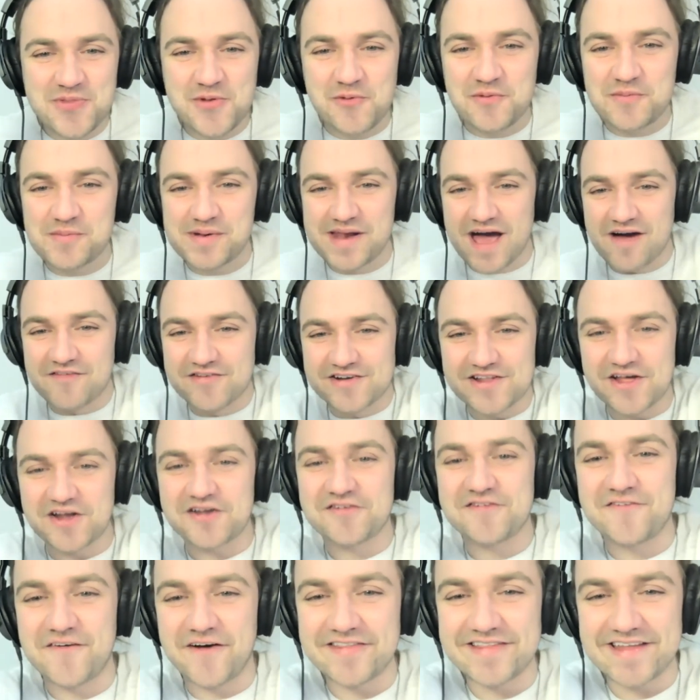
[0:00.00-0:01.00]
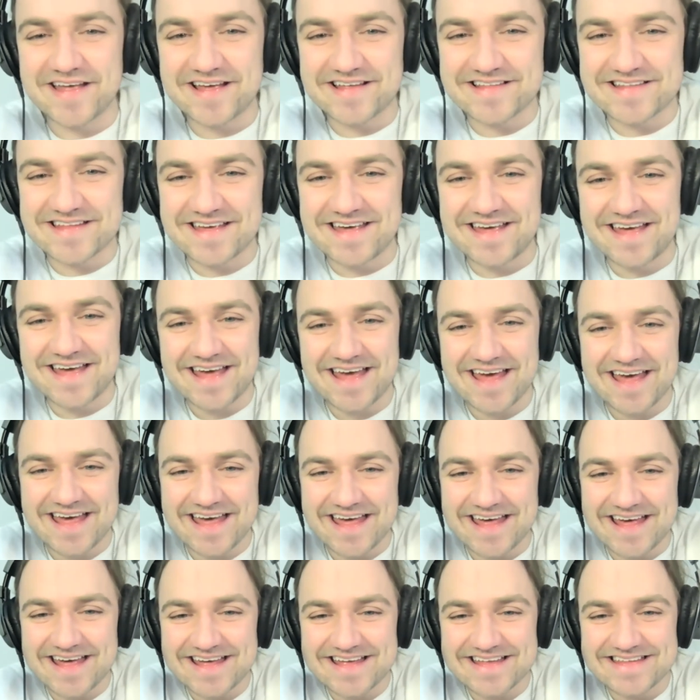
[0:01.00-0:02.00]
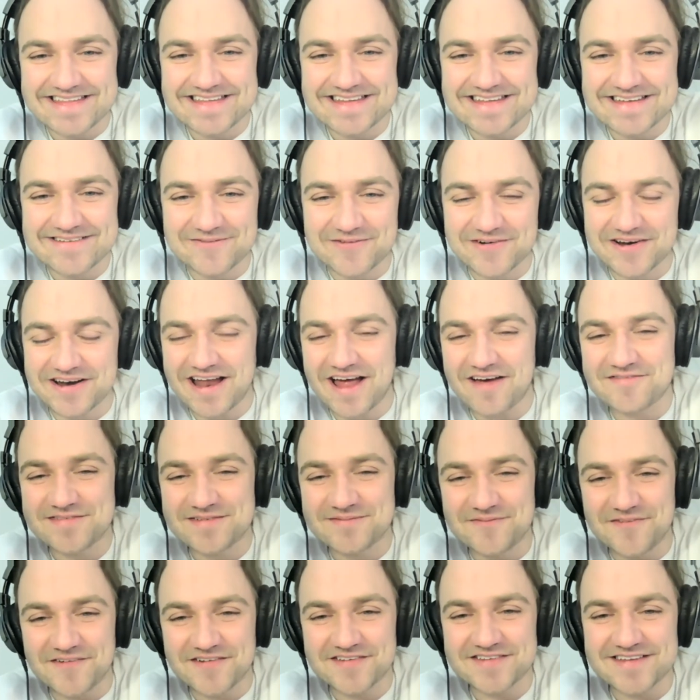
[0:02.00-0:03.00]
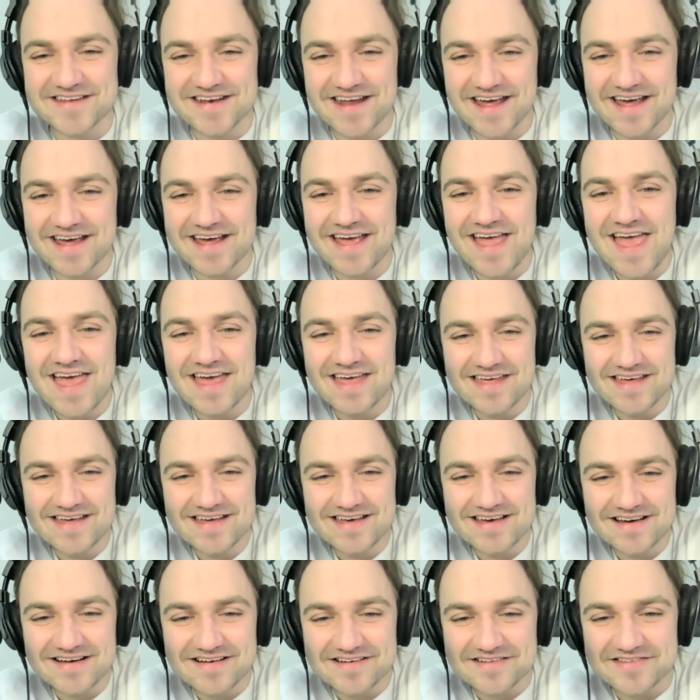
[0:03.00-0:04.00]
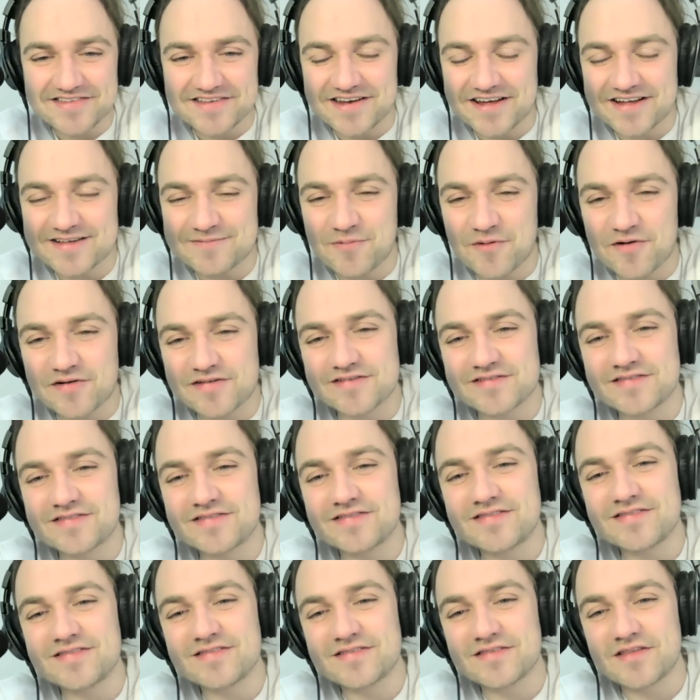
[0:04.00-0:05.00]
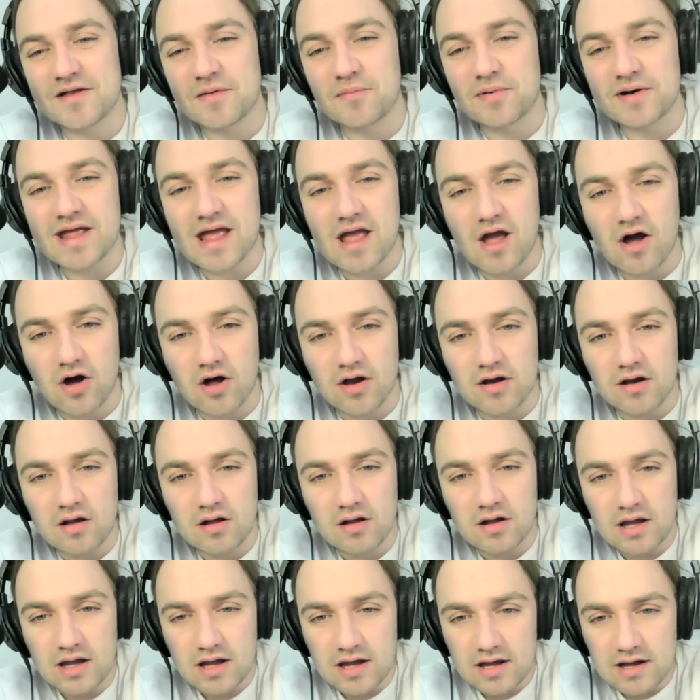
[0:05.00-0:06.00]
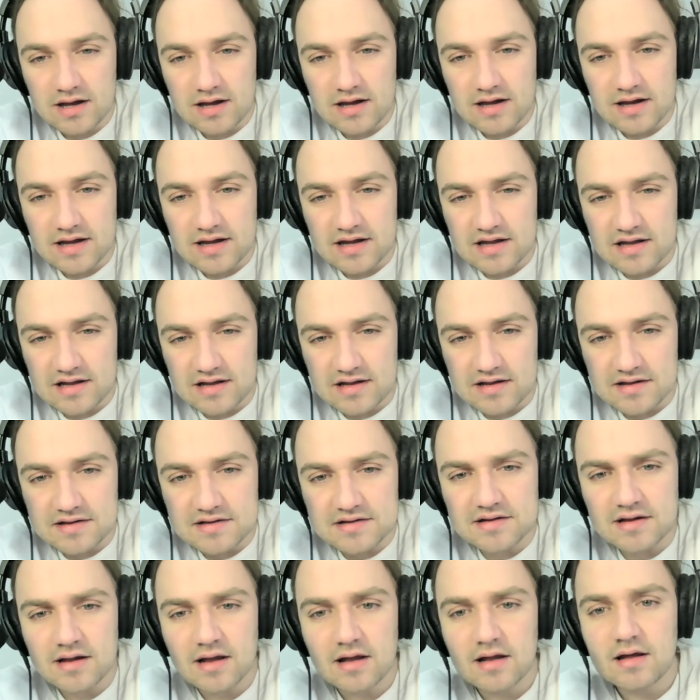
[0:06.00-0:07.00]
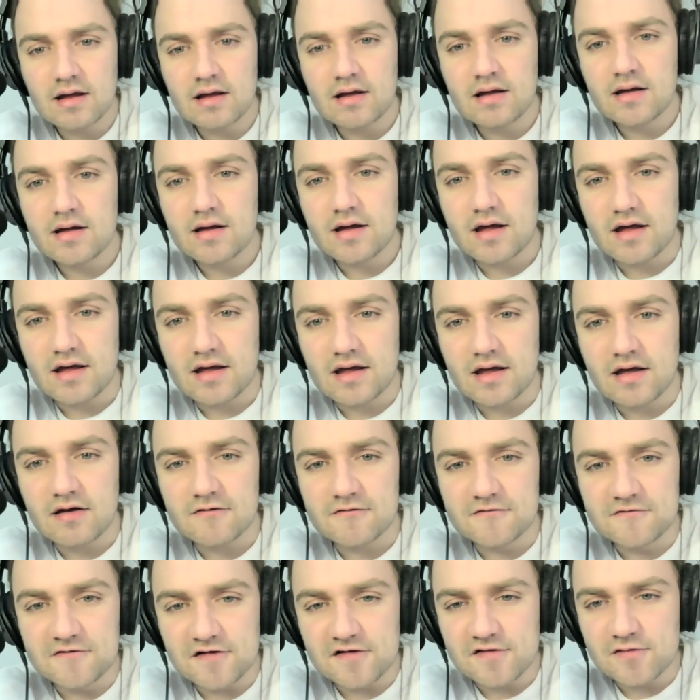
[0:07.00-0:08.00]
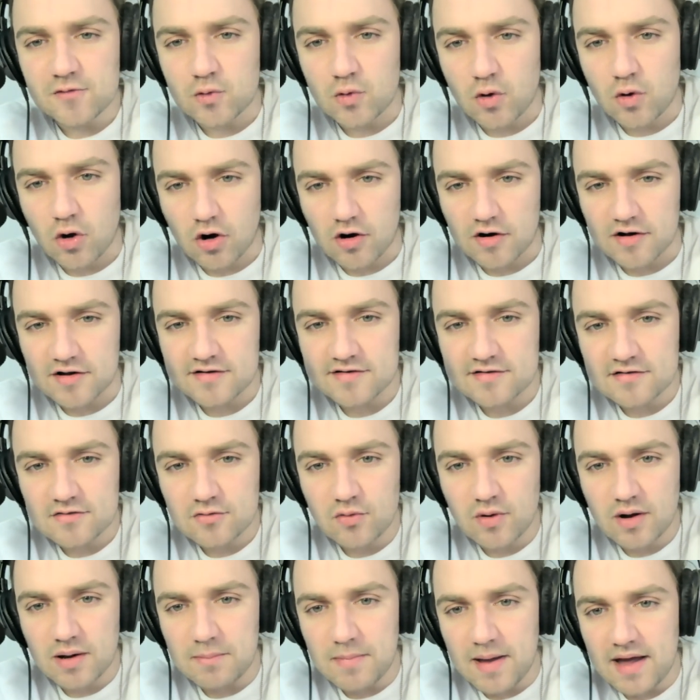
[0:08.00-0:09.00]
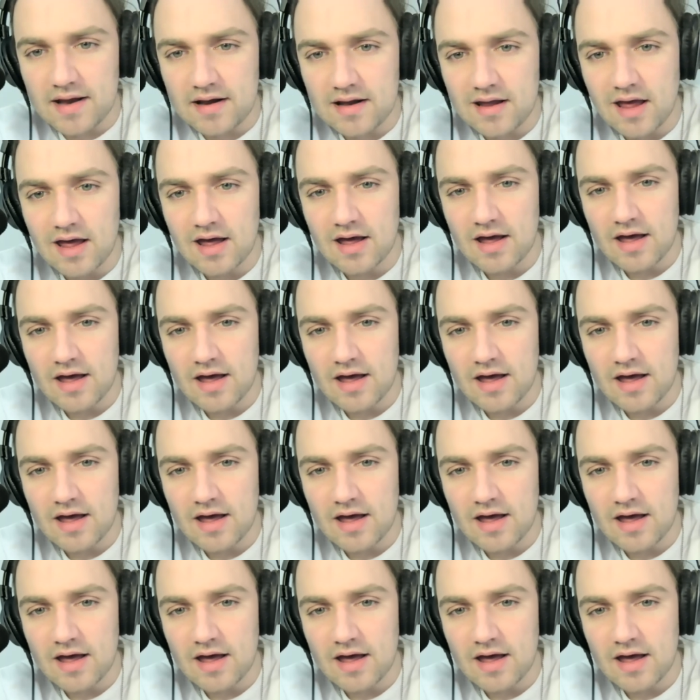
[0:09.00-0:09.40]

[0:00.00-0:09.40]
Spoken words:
we've been having a lot of fun lately, and we're gonna have some fun today. The next person that I'm bringing on is a visual artist who I met